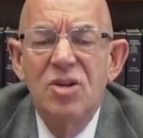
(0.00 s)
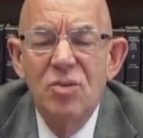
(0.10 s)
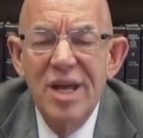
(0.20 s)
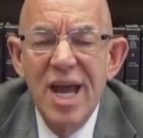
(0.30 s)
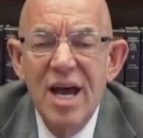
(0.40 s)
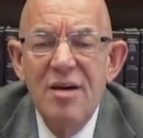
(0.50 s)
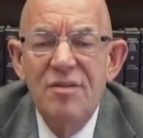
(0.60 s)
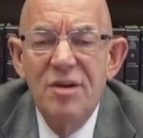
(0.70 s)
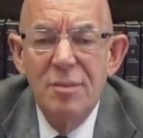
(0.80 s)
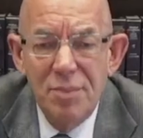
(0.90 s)
Do we
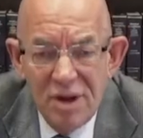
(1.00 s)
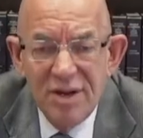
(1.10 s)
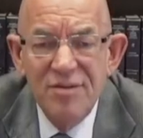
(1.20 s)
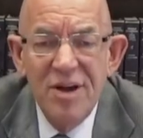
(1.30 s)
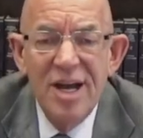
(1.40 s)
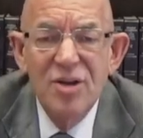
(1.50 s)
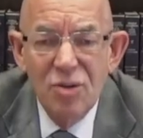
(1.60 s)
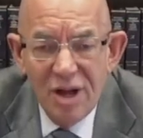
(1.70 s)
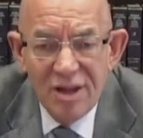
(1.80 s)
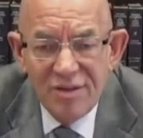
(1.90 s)
have a bona
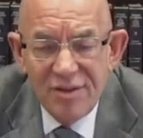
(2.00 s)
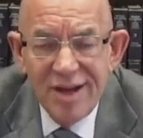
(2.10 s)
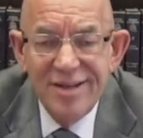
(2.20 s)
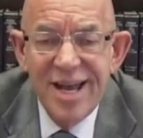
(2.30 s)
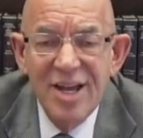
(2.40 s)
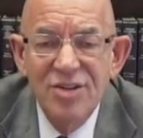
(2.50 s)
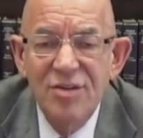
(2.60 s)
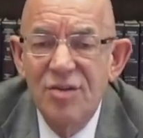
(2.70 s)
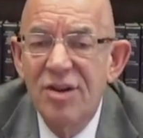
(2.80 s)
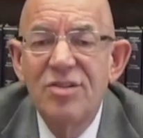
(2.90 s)
fide qualified
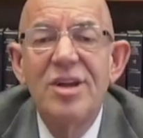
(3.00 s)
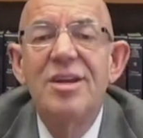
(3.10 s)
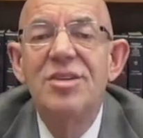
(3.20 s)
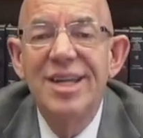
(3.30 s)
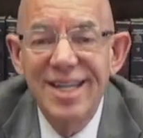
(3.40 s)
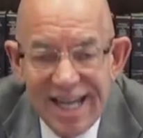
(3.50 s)
tax-deferred exchange?